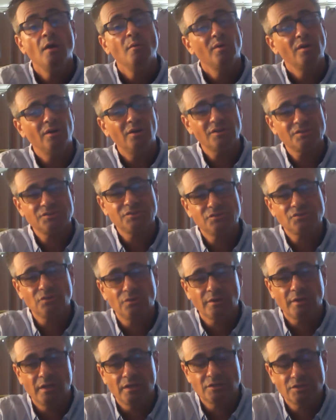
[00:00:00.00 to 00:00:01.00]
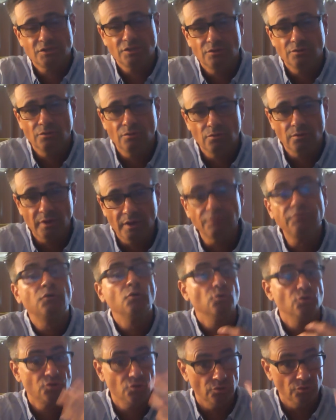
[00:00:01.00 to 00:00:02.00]
but also sort of gets you, if you
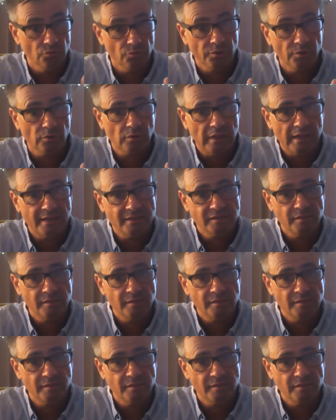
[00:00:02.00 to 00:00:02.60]
were doing the real class,